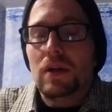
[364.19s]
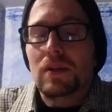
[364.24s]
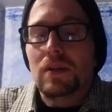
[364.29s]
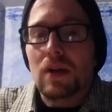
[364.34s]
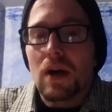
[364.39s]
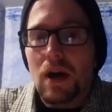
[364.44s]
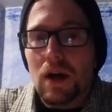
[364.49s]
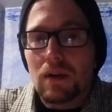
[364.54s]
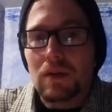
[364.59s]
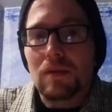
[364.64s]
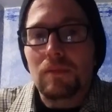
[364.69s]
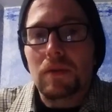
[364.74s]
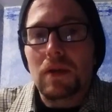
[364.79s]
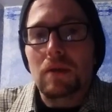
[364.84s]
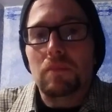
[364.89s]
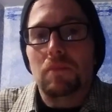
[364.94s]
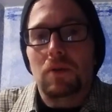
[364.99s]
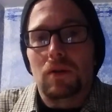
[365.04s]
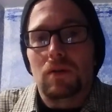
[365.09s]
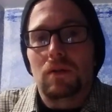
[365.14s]
talk to
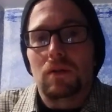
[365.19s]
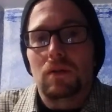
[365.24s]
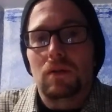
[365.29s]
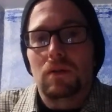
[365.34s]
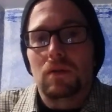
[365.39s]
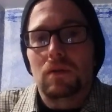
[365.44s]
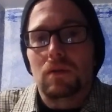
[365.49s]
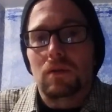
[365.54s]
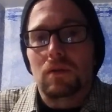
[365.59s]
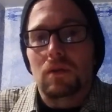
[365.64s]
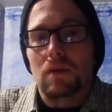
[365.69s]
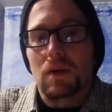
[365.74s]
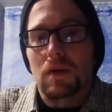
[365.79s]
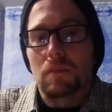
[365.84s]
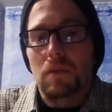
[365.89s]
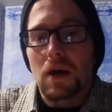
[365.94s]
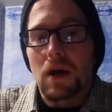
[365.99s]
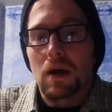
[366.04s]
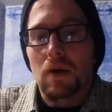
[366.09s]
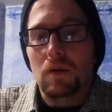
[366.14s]
people
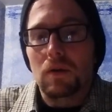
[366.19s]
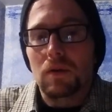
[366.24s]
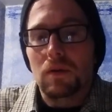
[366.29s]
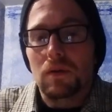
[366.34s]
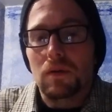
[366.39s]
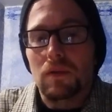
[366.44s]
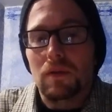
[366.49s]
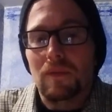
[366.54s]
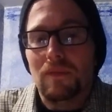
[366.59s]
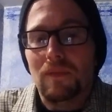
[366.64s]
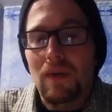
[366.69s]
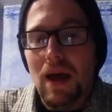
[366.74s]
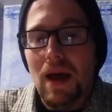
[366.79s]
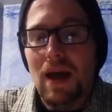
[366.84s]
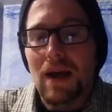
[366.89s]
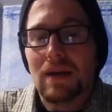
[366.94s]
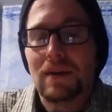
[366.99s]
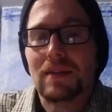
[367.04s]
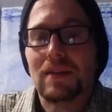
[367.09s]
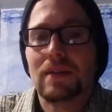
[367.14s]
about the
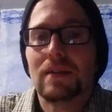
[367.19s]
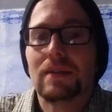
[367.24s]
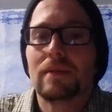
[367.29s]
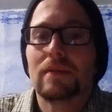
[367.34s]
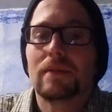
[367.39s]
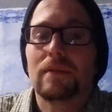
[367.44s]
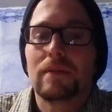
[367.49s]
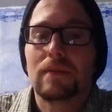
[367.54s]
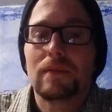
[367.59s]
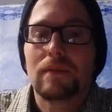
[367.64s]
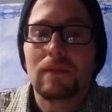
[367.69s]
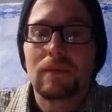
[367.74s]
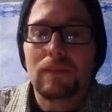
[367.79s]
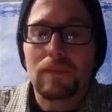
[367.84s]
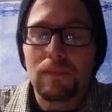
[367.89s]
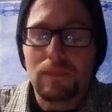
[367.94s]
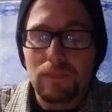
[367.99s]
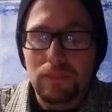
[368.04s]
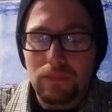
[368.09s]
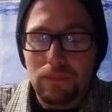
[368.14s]
facts,
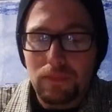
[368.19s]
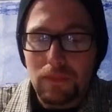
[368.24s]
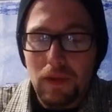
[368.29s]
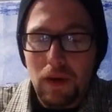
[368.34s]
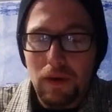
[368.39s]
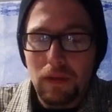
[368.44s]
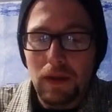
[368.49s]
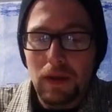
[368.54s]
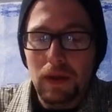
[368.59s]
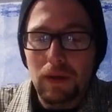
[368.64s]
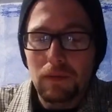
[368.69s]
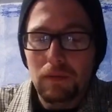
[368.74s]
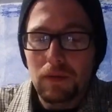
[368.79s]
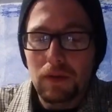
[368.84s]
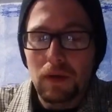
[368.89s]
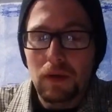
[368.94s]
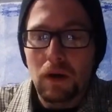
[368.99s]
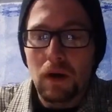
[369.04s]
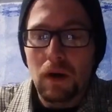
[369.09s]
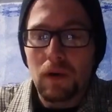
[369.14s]
how they,
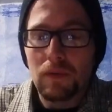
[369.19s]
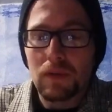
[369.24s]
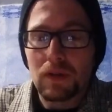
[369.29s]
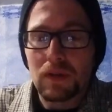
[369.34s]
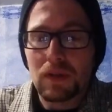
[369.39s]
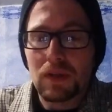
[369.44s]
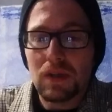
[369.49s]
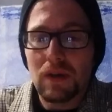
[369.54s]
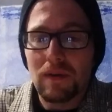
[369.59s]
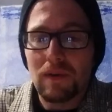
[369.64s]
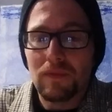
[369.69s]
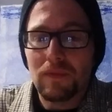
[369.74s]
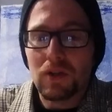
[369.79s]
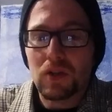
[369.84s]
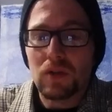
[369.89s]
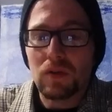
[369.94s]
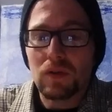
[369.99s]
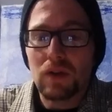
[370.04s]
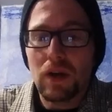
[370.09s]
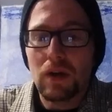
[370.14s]
all this
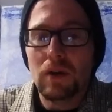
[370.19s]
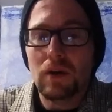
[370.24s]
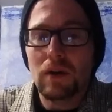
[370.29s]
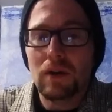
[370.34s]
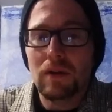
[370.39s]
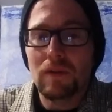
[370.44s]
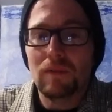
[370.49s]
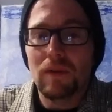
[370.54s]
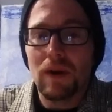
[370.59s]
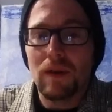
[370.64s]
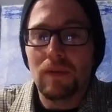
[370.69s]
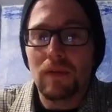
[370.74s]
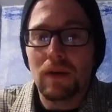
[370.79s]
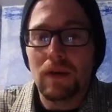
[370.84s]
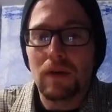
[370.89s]
official narrative on